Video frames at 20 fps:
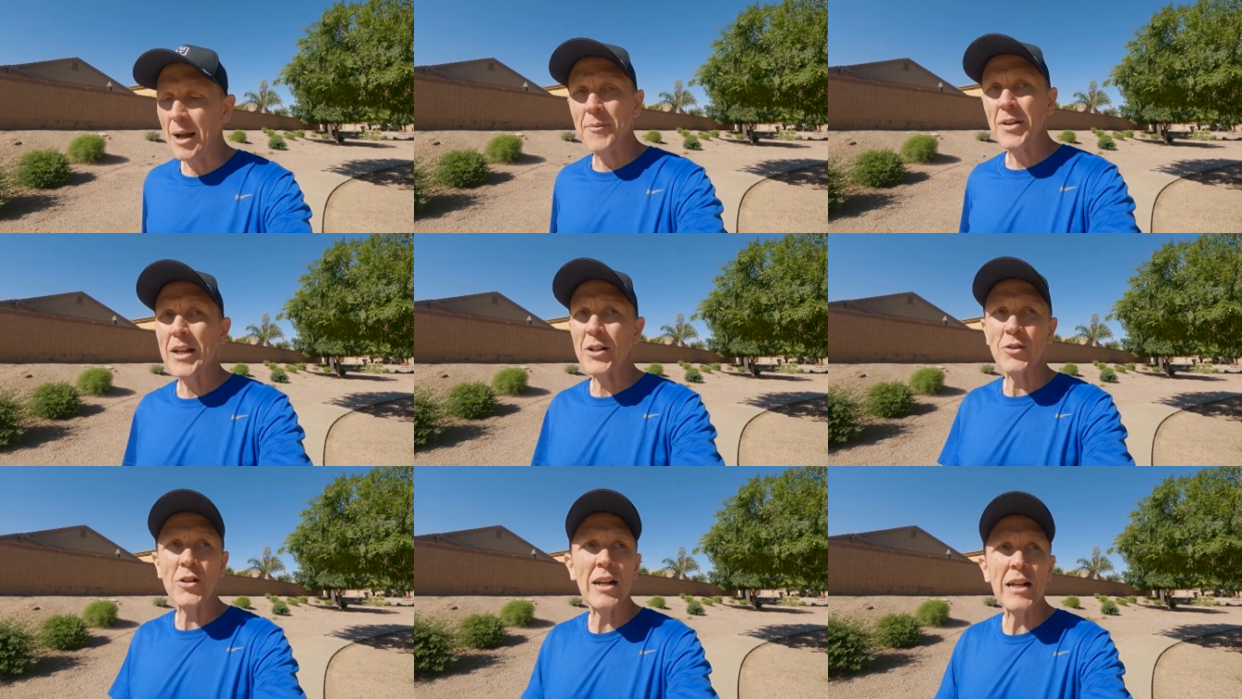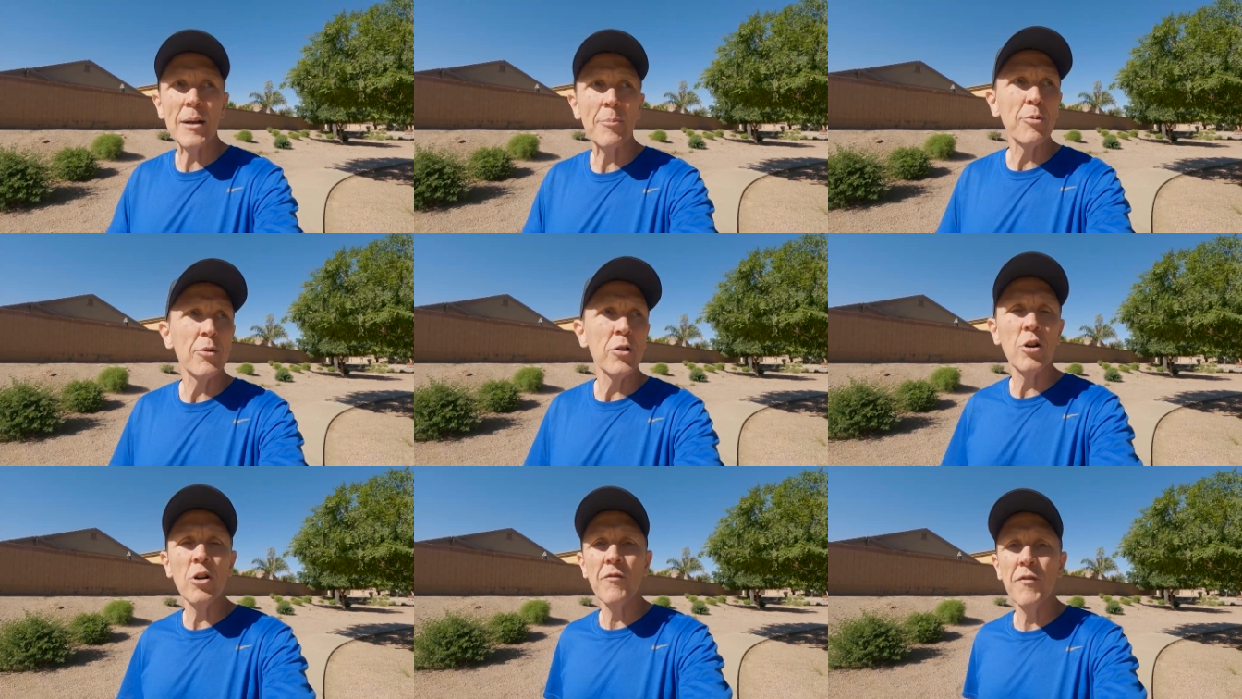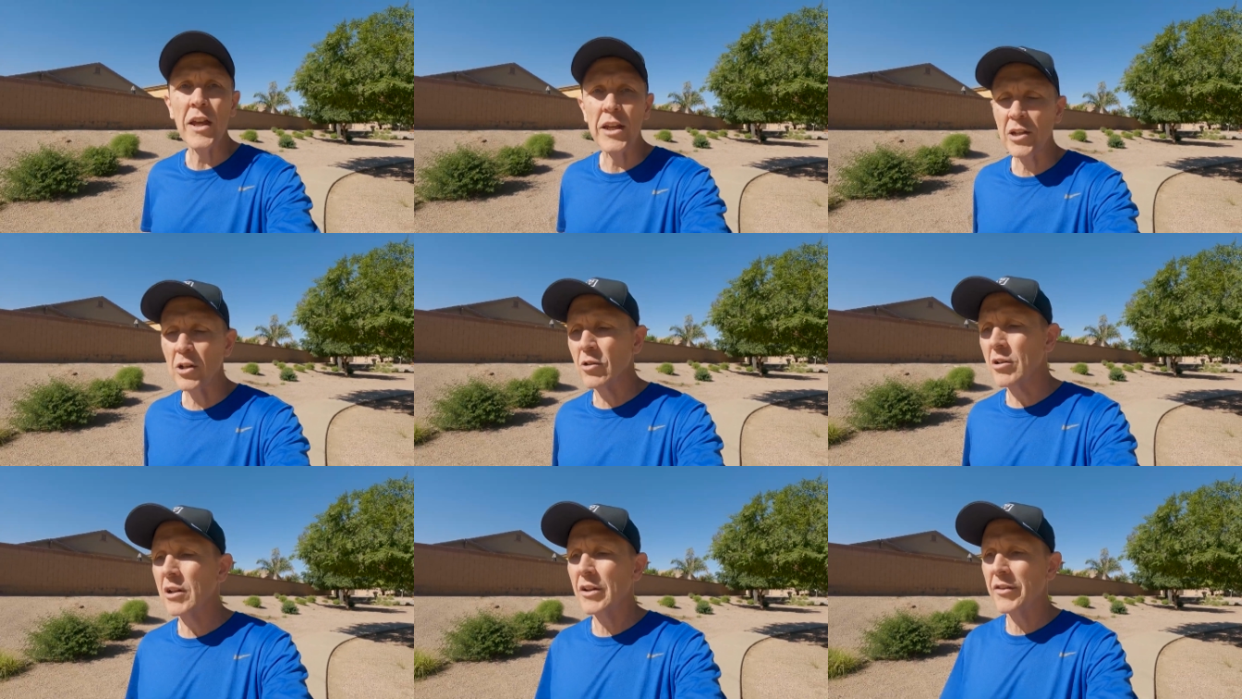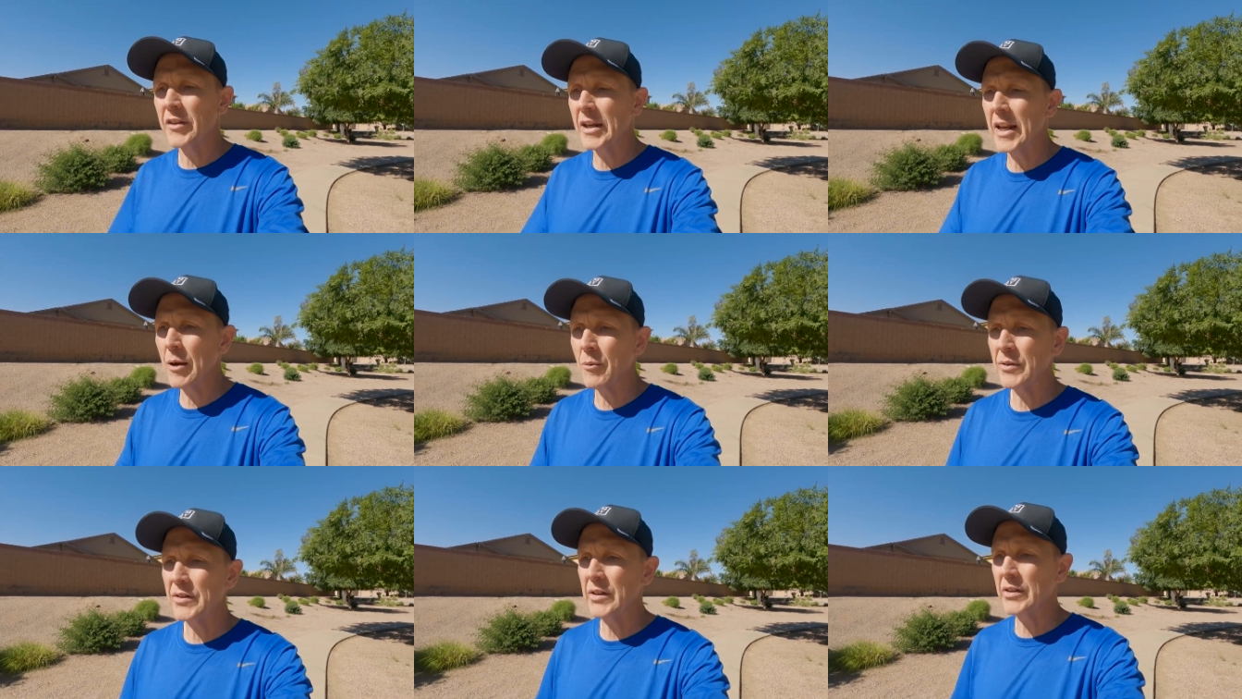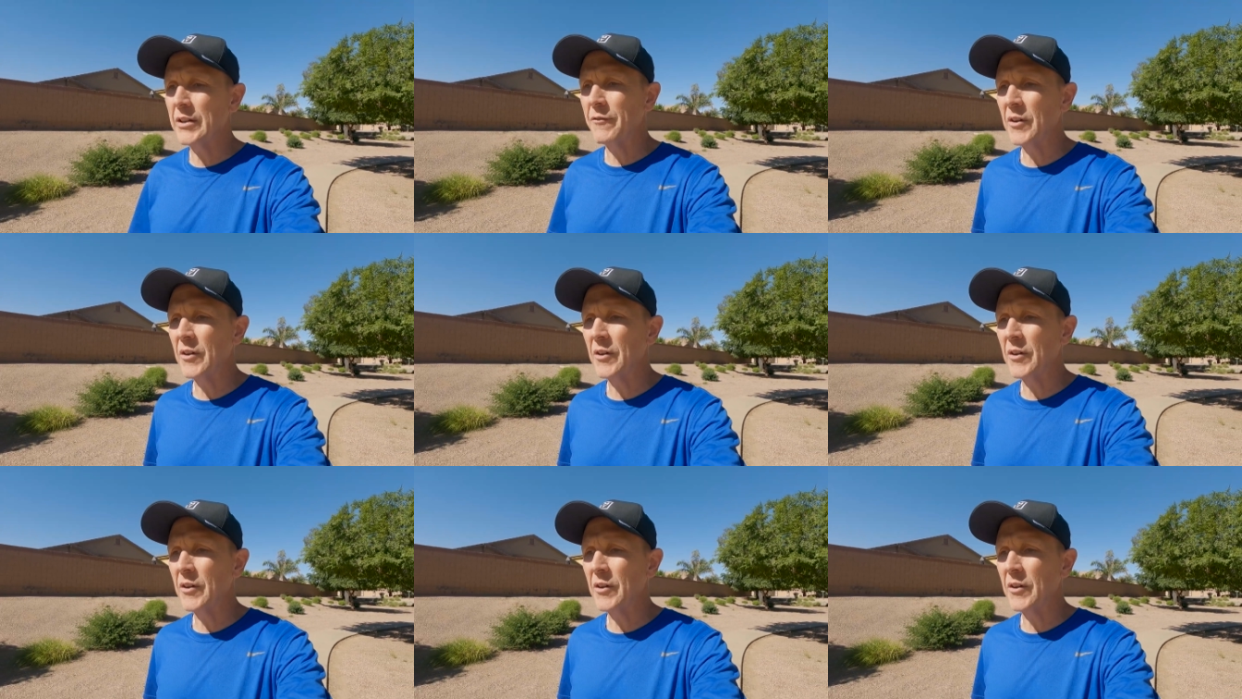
I'm not trying to prove that Urolithin A was the